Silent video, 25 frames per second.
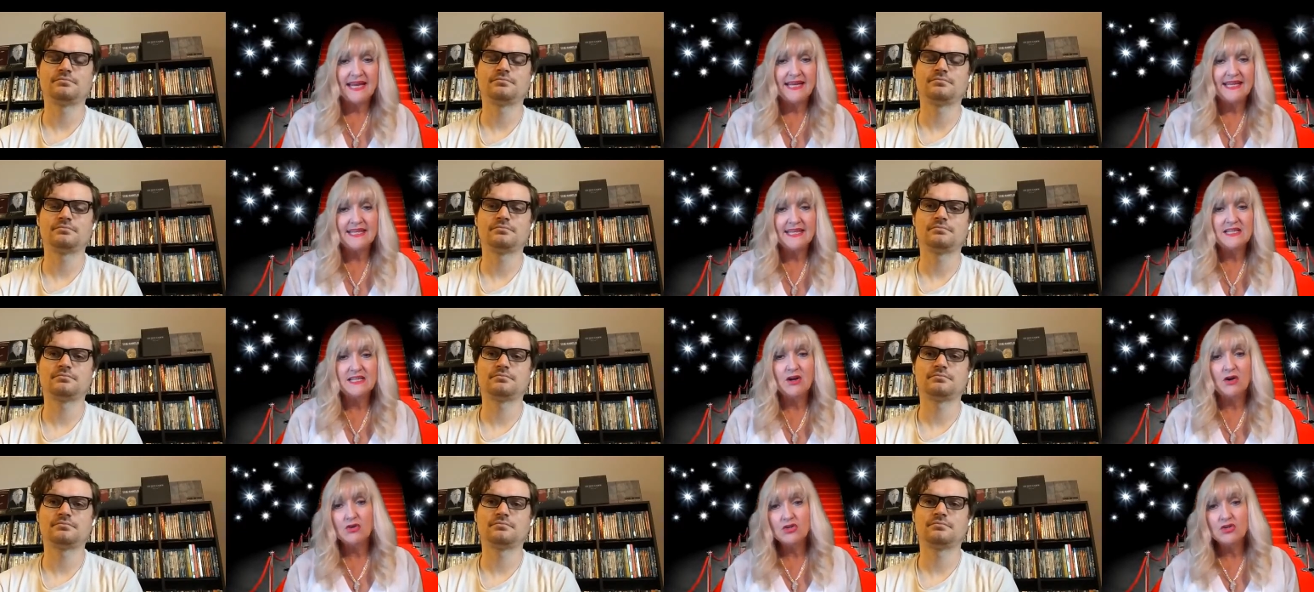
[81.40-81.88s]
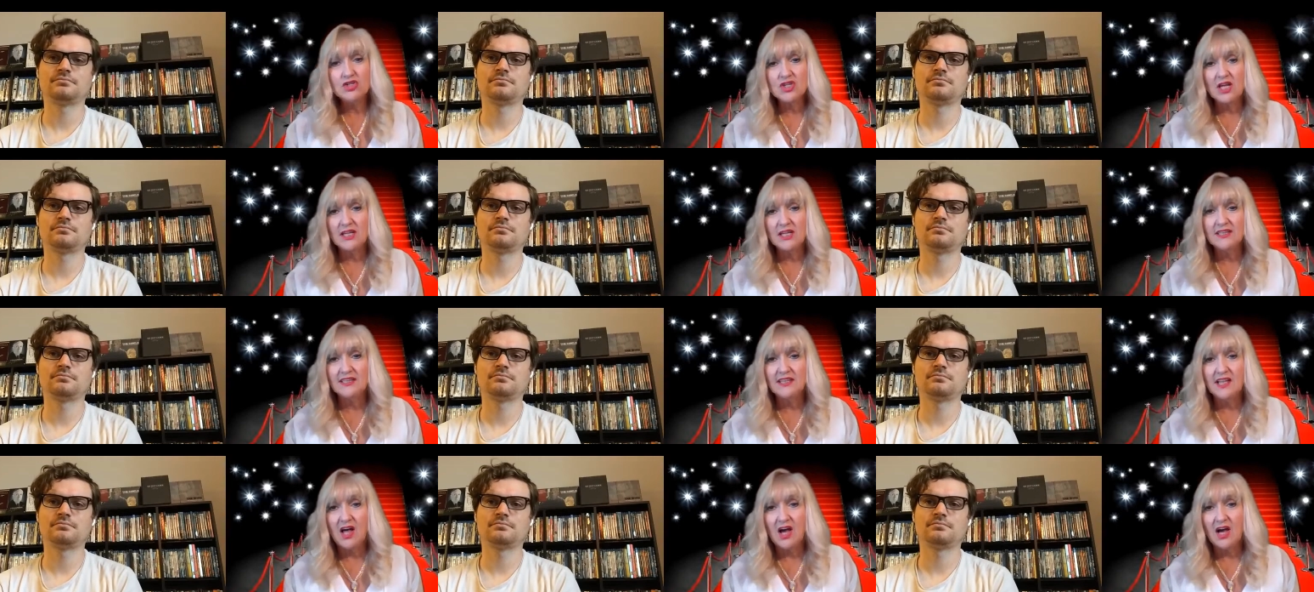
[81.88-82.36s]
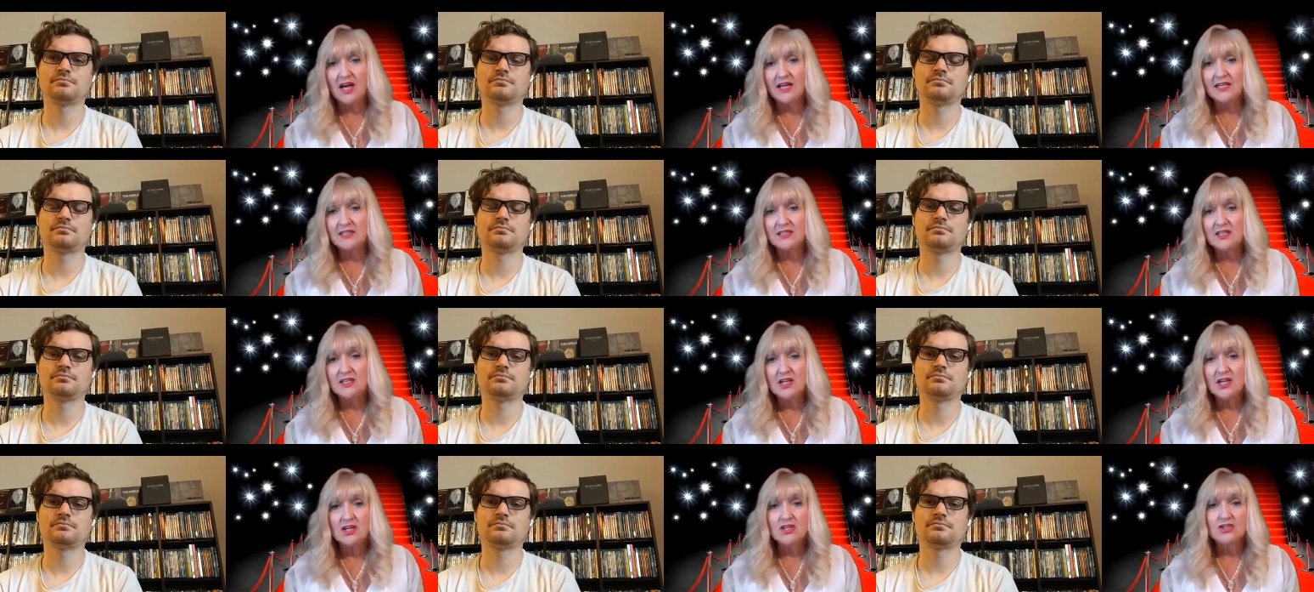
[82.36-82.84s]
Speaker 1: and he goes
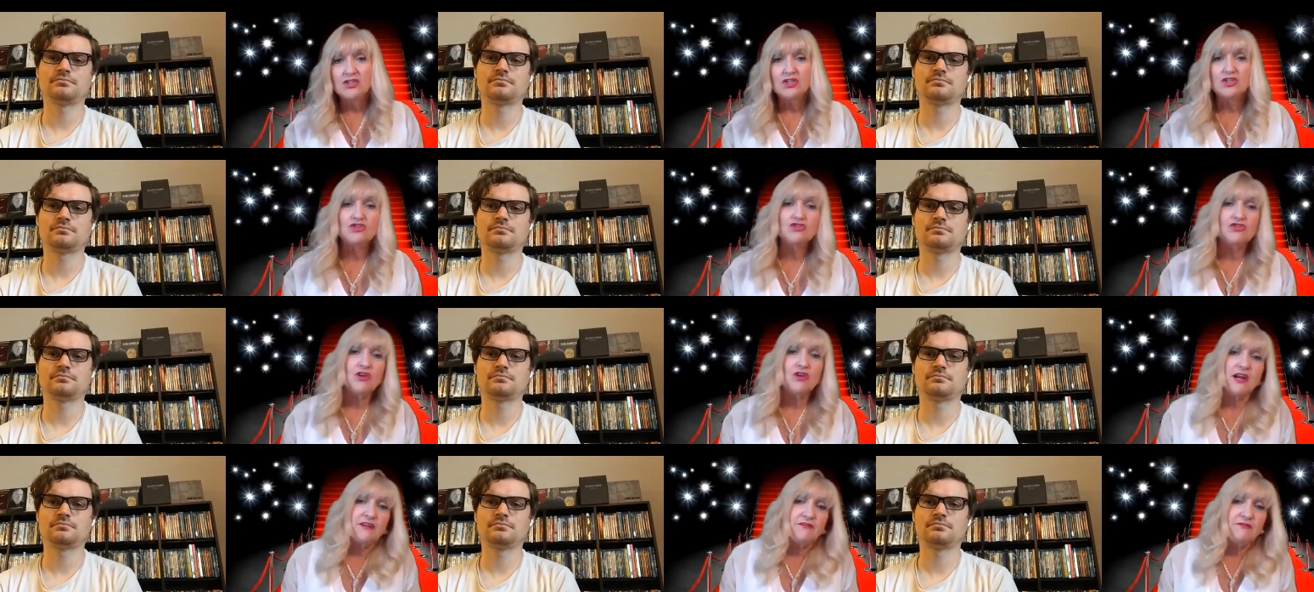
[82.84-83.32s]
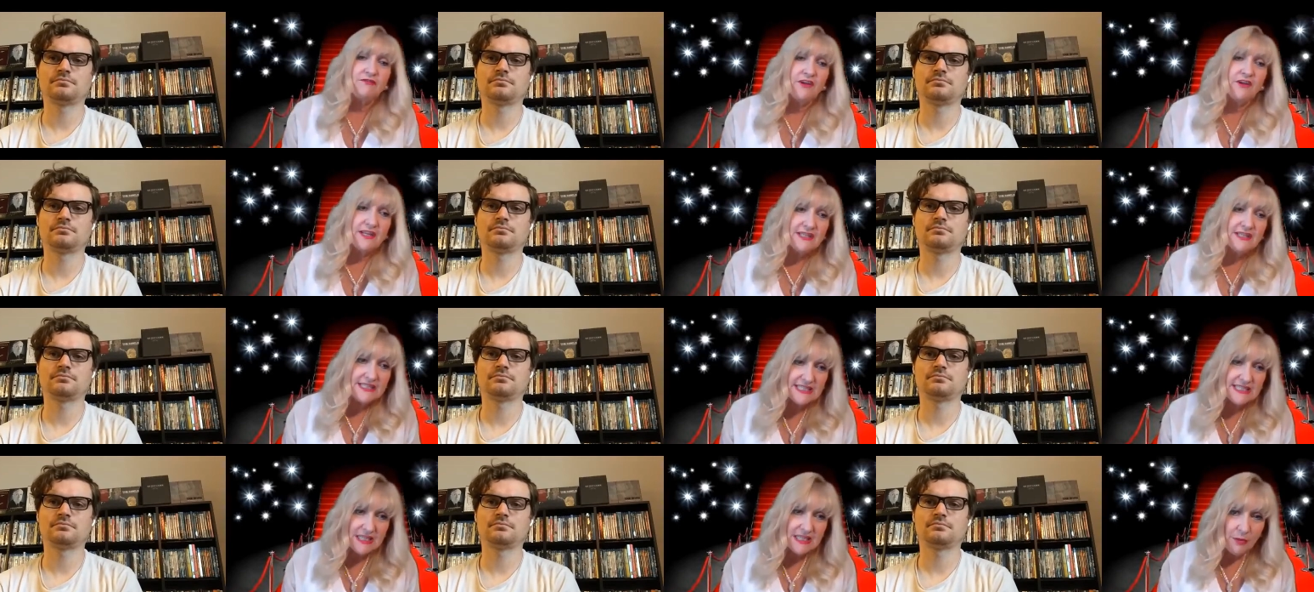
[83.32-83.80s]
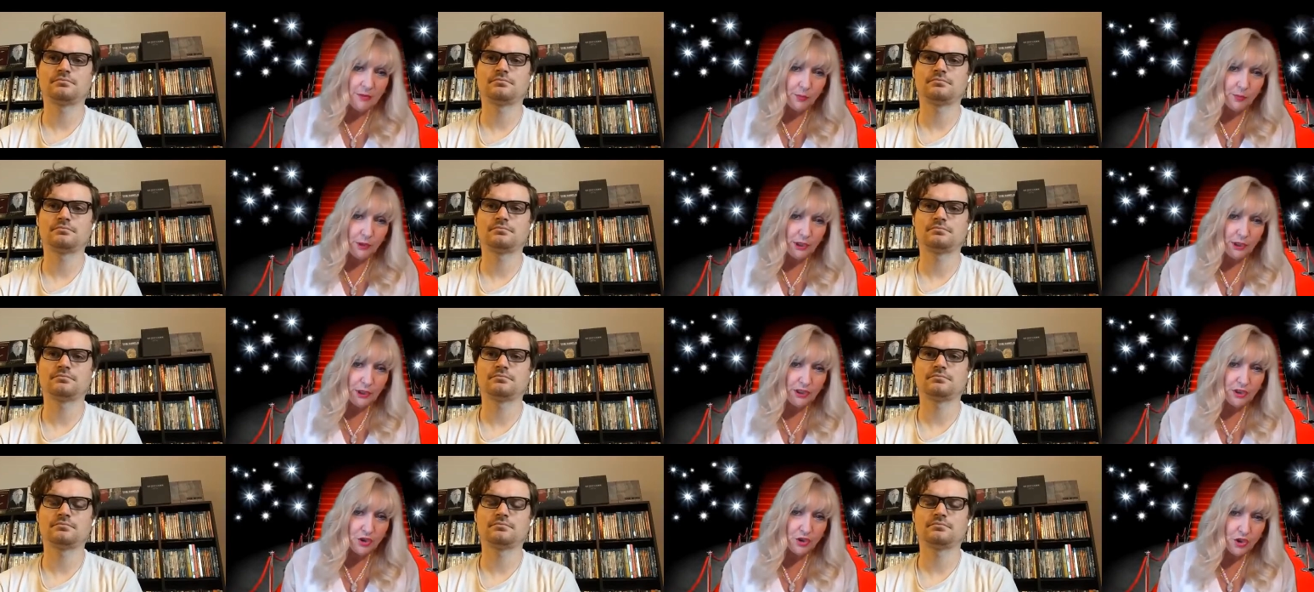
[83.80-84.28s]
online to try to find
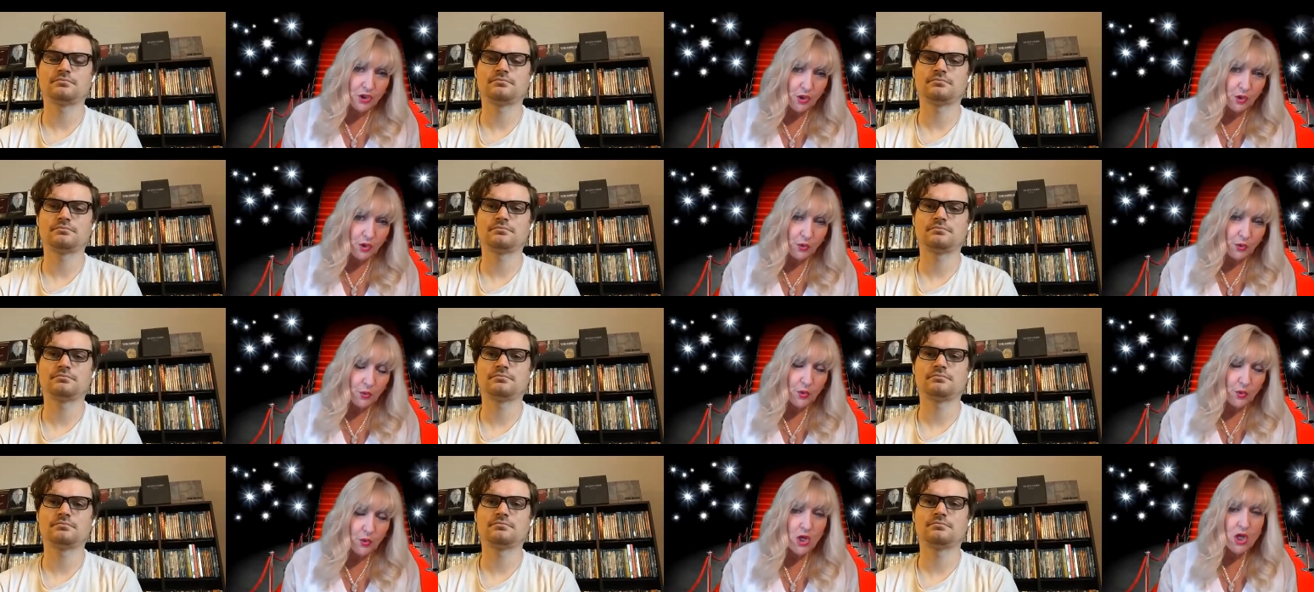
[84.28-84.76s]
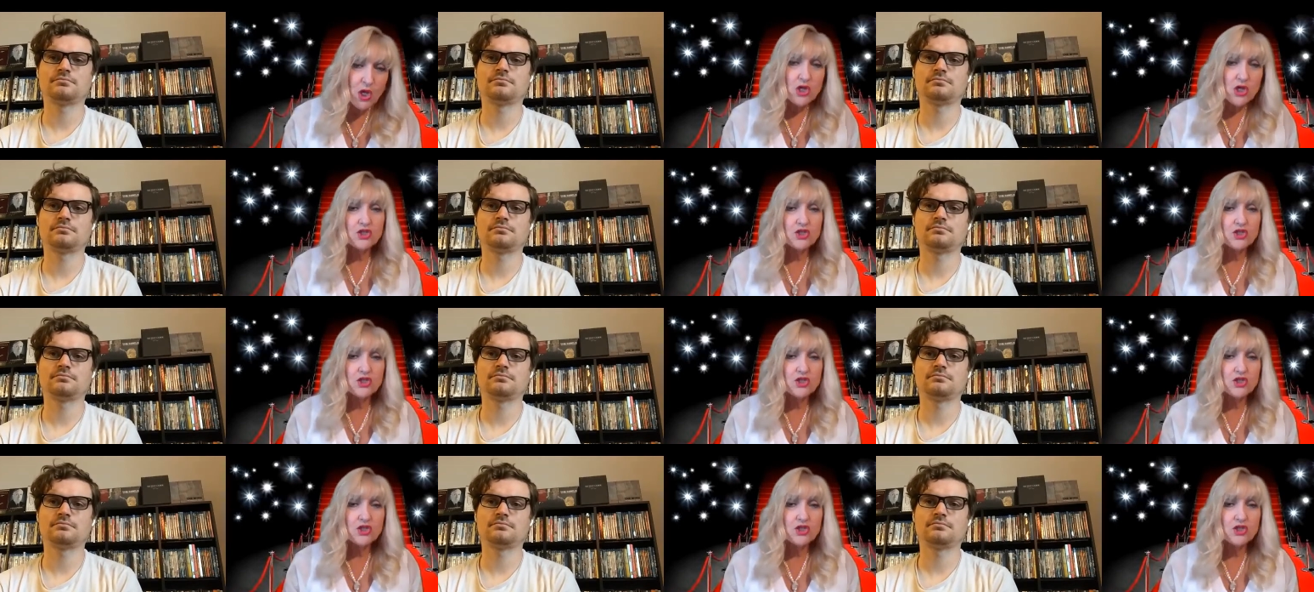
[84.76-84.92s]
somebody new.